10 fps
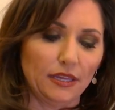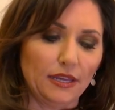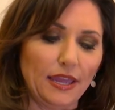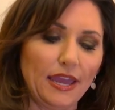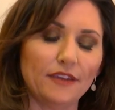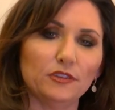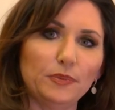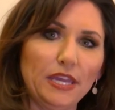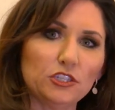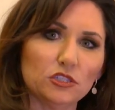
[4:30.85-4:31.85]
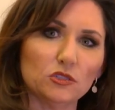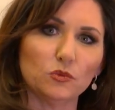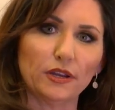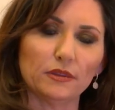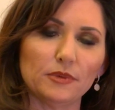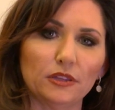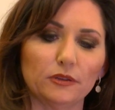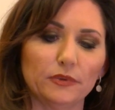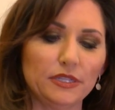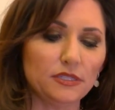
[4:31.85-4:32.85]
and have the patients wear them on
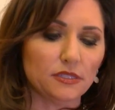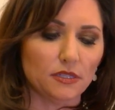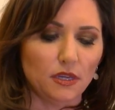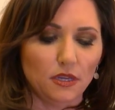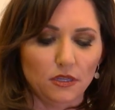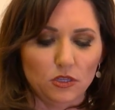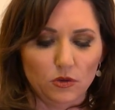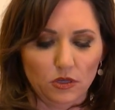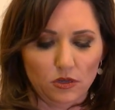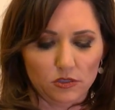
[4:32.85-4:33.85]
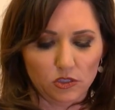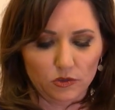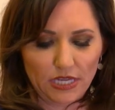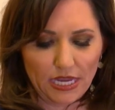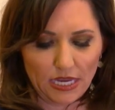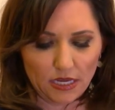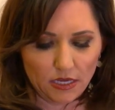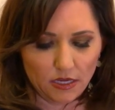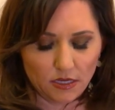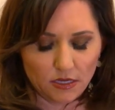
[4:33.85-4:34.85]
their wrists. You can also take